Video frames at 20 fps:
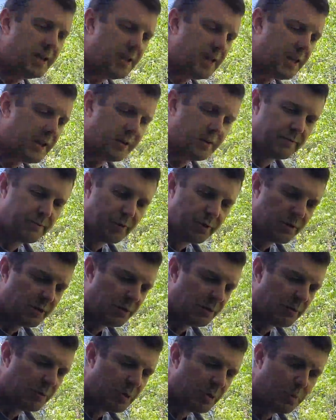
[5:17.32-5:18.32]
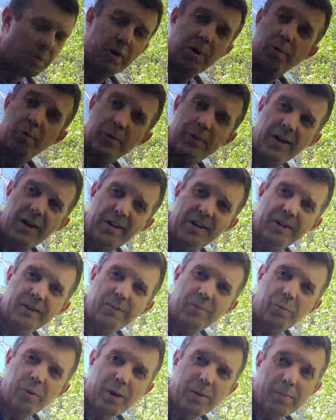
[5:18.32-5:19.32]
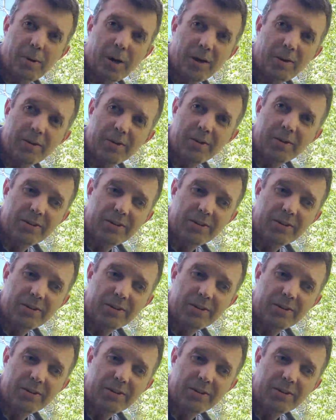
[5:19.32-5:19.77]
And if they're going to root well without it, why bother?